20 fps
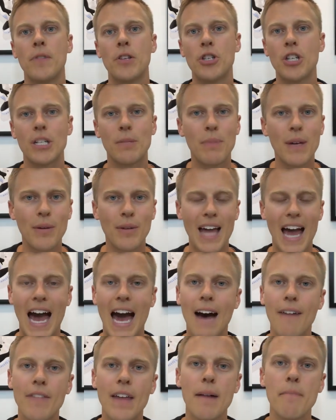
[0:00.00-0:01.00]
Just be able to
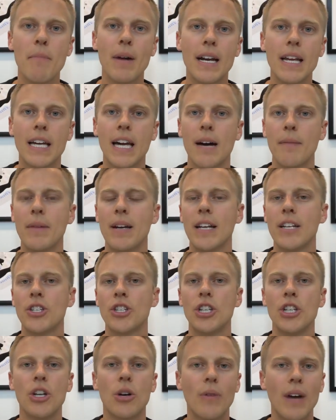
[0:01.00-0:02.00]
have that money coming in
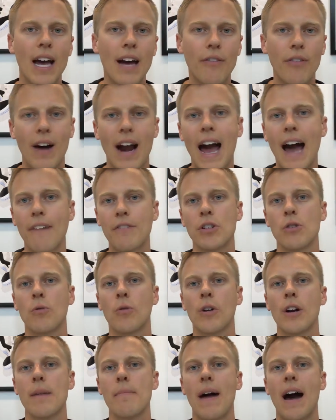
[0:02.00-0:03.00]
so you don't ever have to
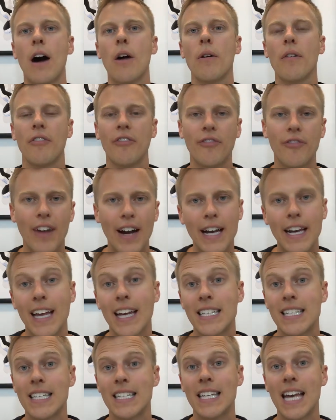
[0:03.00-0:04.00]
worry about
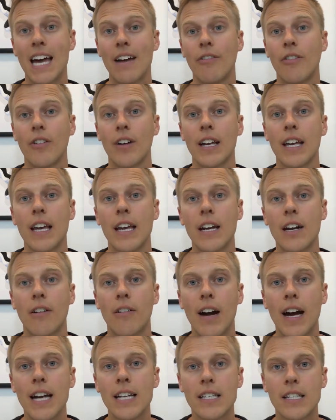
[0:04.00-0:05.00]
finances ever again,
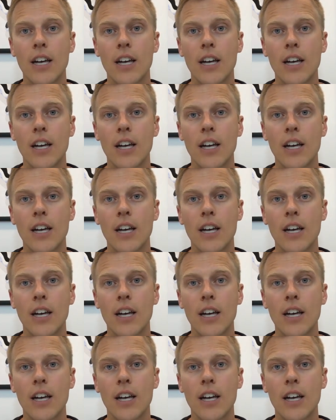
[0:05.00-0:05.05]
all right?